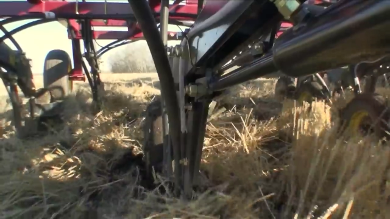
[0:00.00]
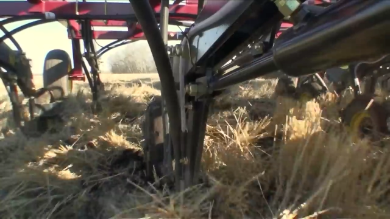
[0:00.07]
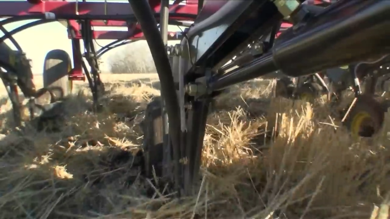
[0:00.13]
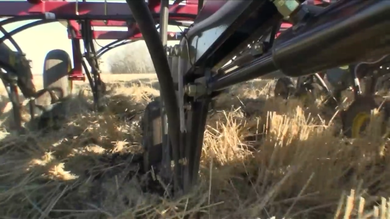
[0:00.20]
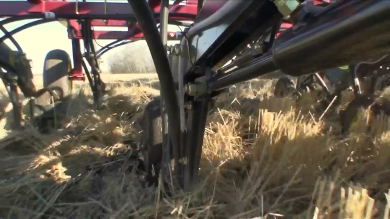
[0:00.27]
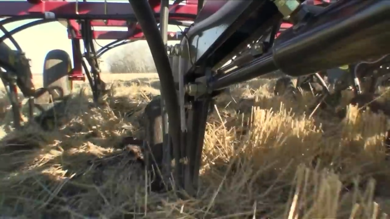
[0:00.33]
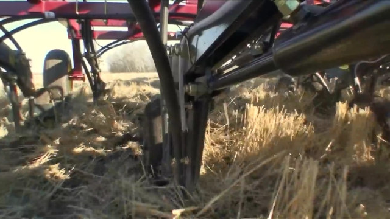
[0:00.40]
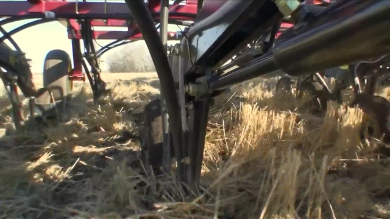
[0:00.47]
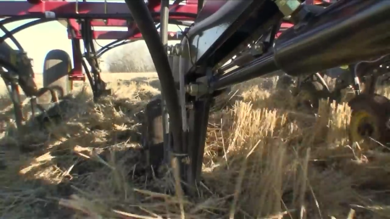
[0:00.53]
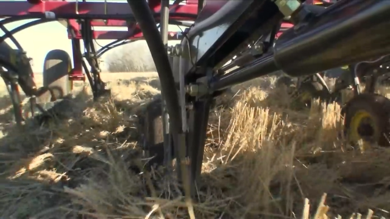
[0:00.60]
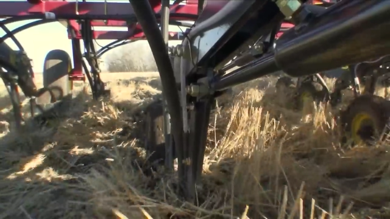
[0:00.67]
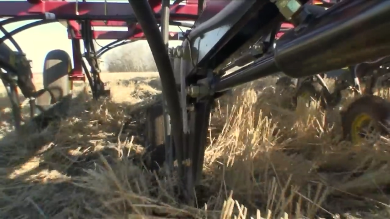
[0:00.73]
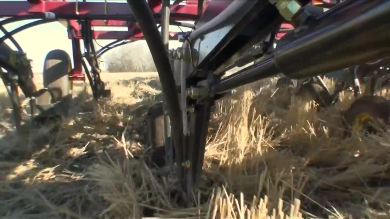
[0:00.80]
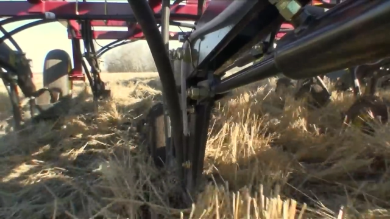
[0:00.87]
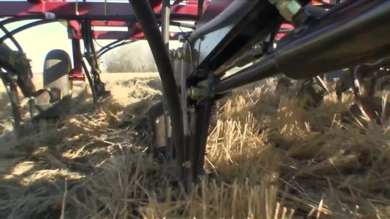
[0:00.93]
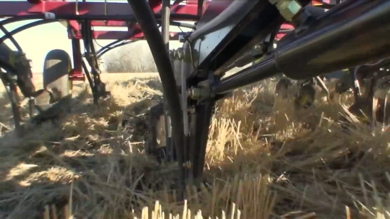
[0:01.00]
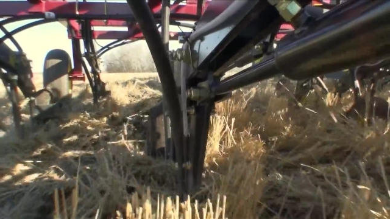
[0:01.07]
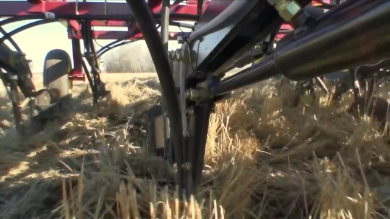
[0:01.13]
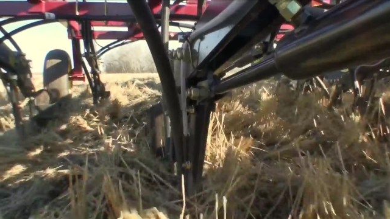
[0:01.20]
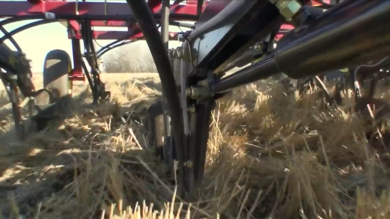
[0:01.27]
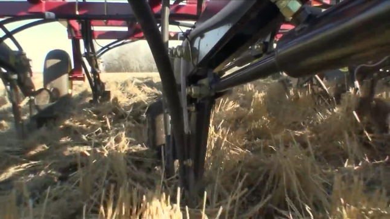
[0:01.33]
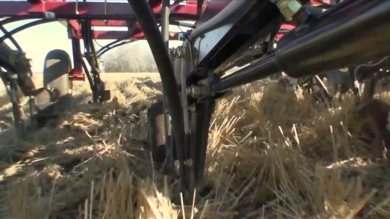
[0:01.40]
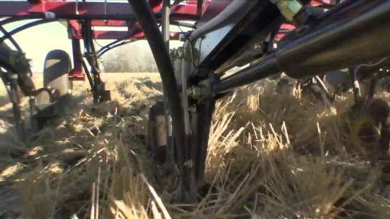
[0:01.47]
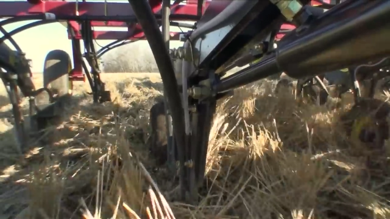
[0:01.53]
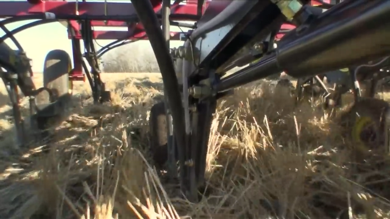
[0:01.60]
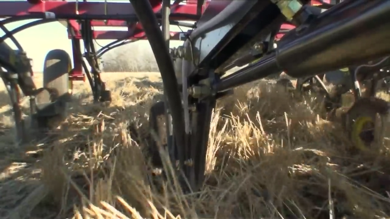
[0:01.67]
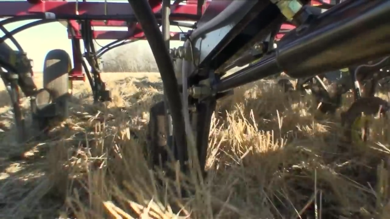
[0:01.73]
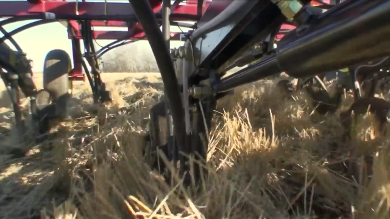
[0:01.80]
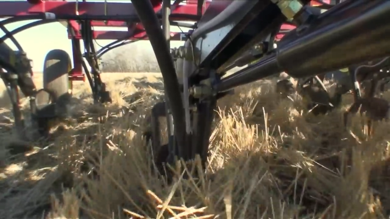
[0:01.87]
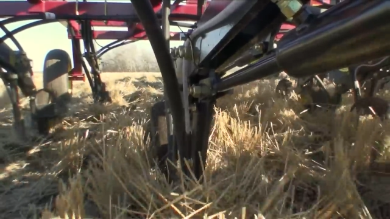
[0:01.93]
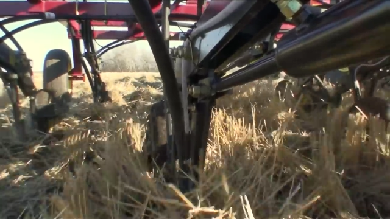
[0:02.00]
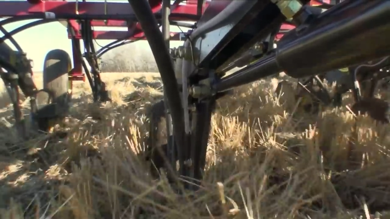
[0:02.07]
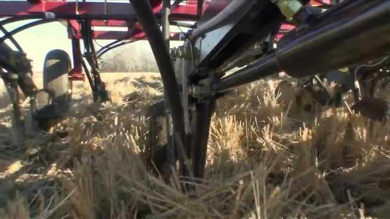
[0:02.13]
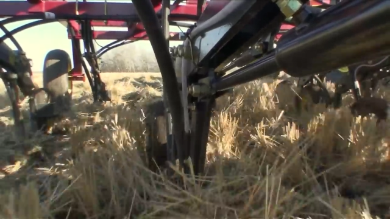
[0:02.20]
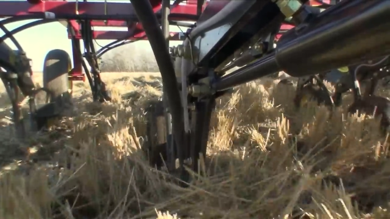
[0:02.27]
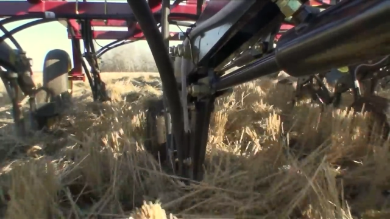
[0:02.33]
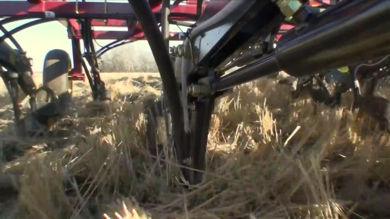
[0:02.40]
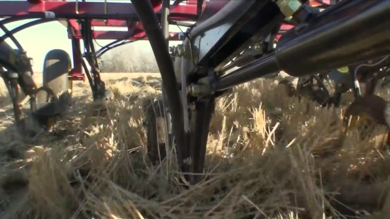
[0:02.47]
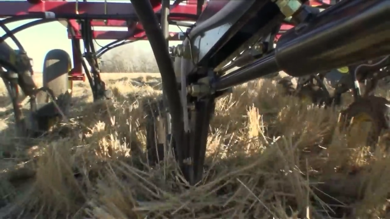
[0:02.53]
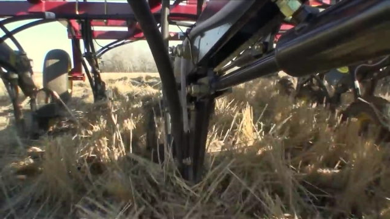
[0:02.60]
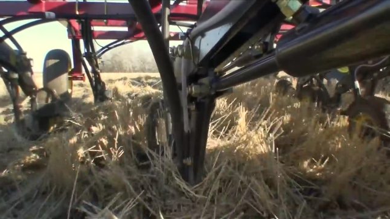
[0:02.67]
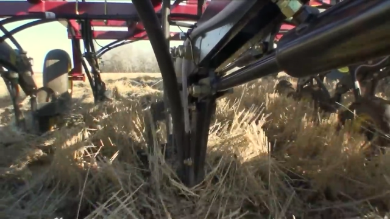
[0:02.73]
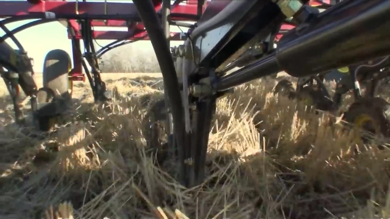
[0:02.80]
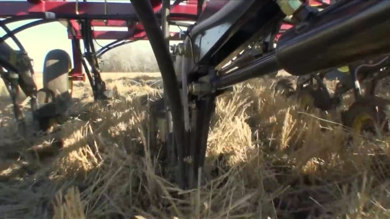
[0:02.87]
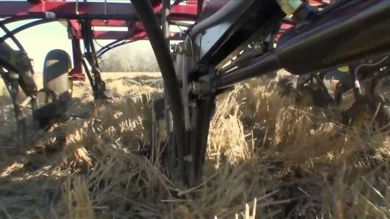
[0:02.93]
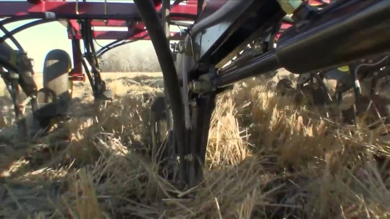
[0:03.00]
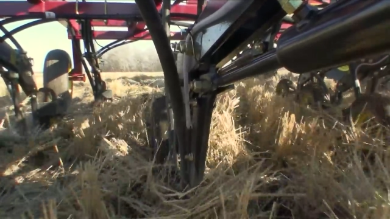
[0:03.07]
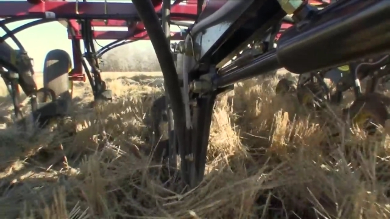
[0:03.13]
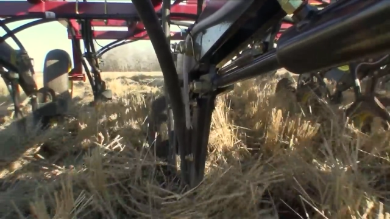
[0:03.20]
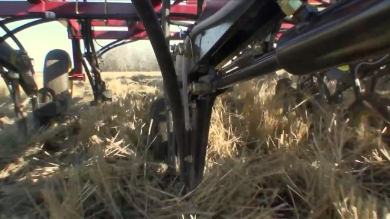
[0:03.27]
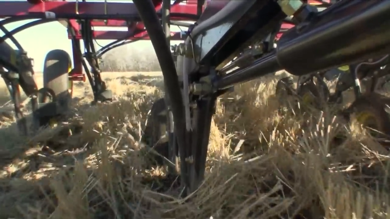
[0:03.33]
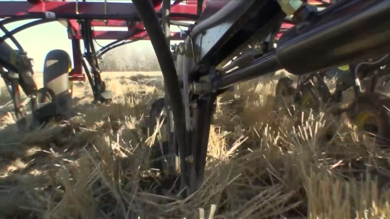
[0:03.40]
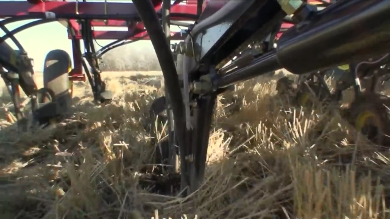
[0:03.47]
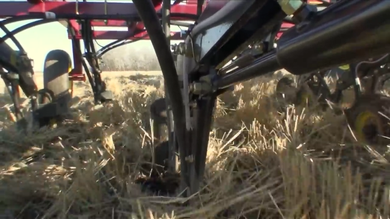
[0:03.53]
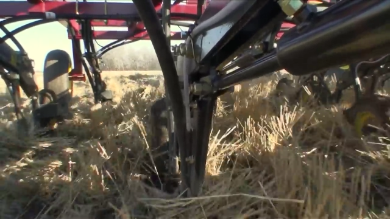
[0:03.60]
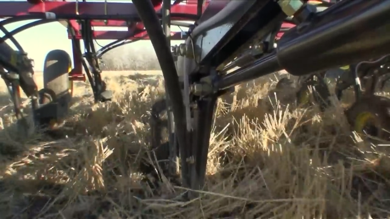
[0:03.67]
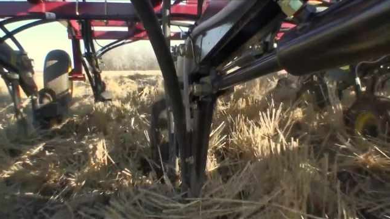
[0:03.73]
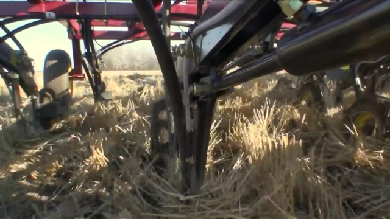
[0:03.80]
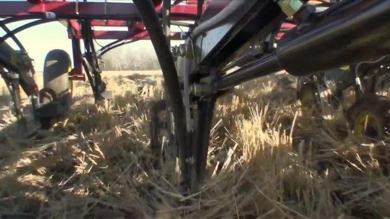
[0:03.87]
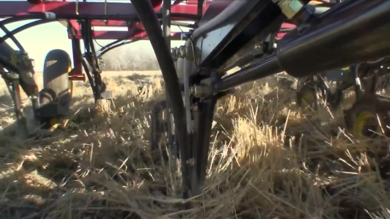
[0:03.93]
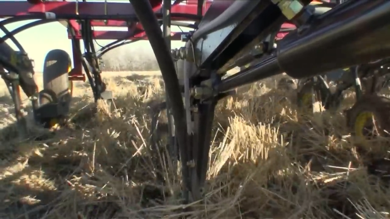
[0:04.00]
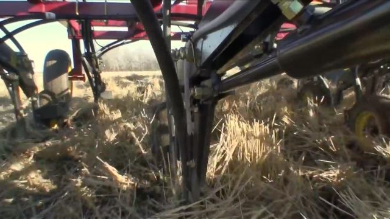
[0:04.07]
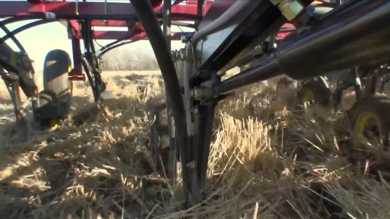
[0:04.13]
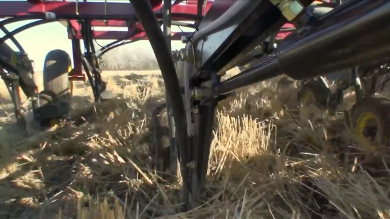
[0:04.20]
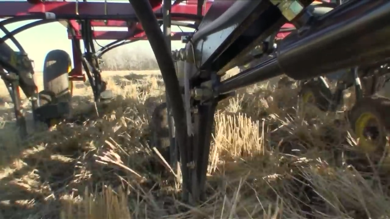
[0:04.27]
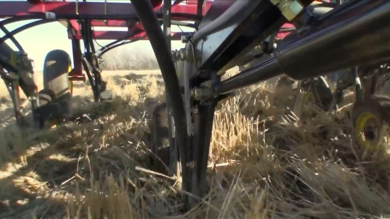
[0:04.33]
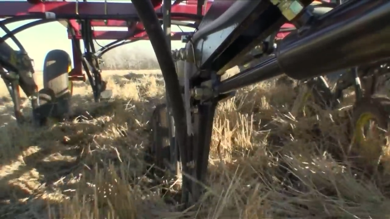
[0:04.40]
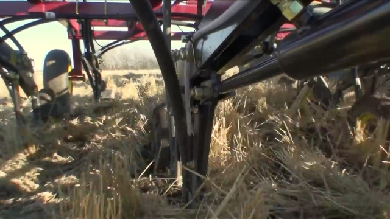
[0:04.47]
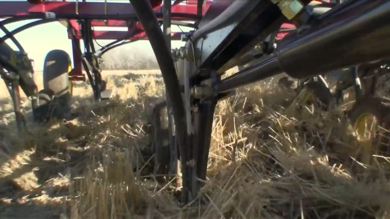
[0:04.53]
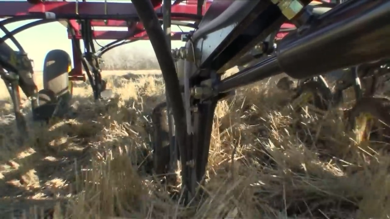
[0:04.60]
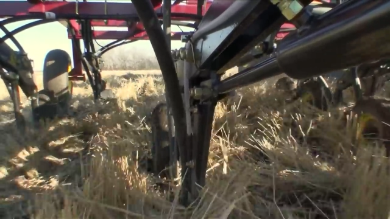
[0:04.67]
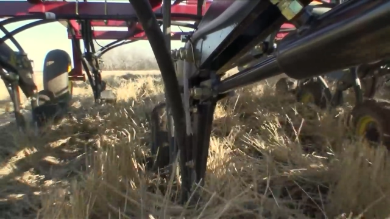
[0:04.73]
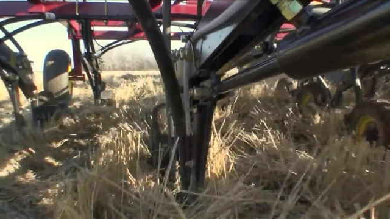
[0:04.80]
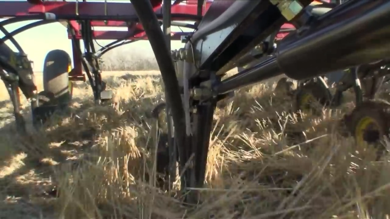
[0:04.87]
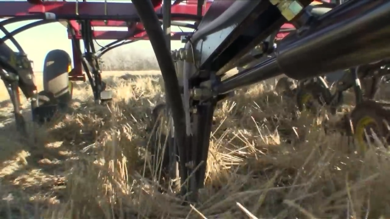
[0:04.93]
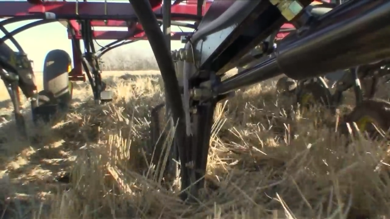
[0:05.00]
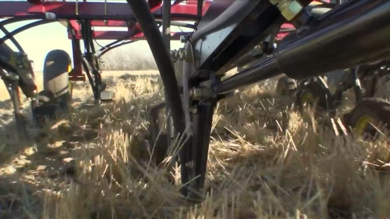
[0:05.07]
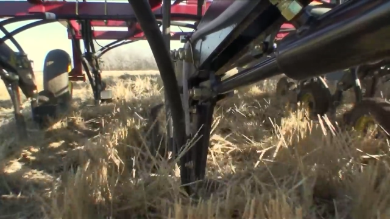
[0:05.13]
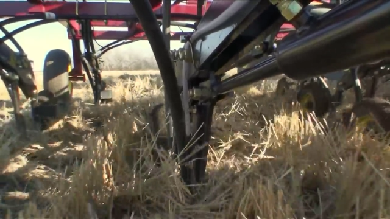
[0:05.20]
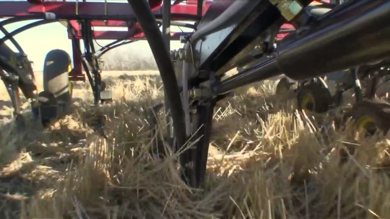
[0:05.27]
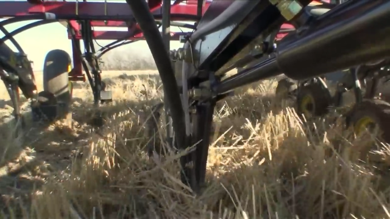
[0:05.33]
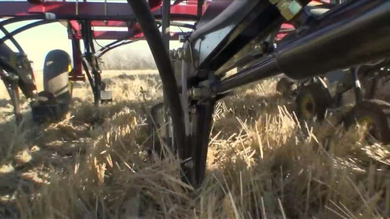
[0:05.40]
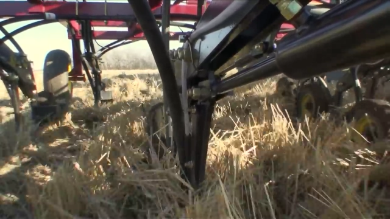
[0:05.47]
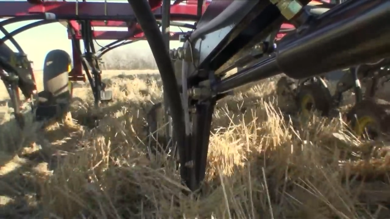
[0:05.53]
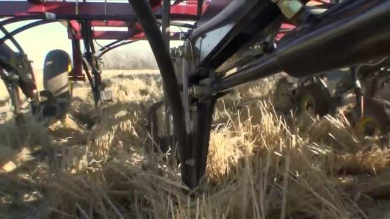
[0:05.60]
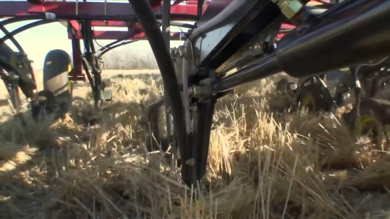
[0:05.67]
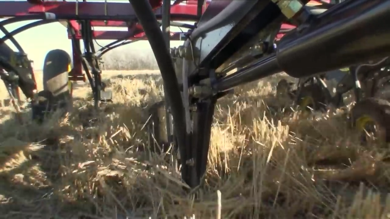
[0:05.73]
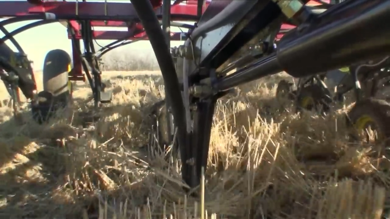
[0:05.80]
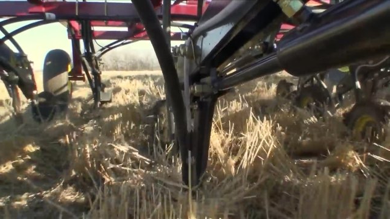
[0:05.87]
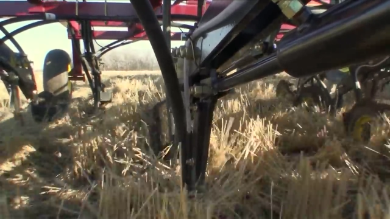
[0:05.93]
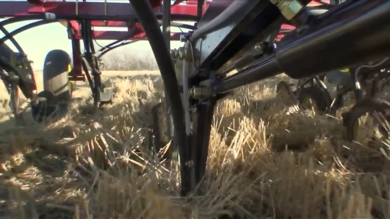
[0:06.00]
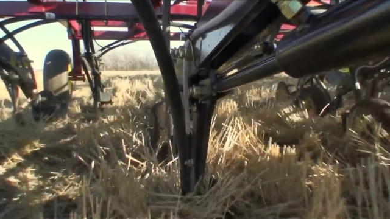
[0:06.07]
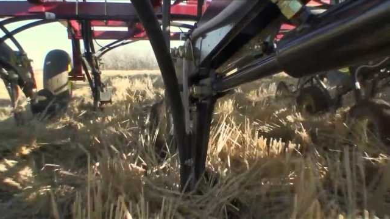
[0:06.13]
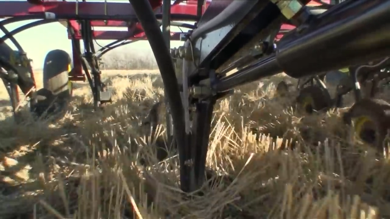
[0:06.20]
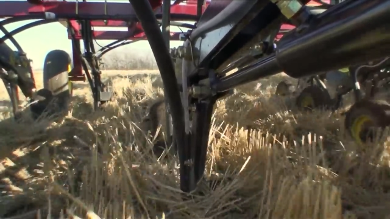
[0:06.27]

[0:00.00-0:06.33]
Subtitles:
No face is visible, so there are no lips to read.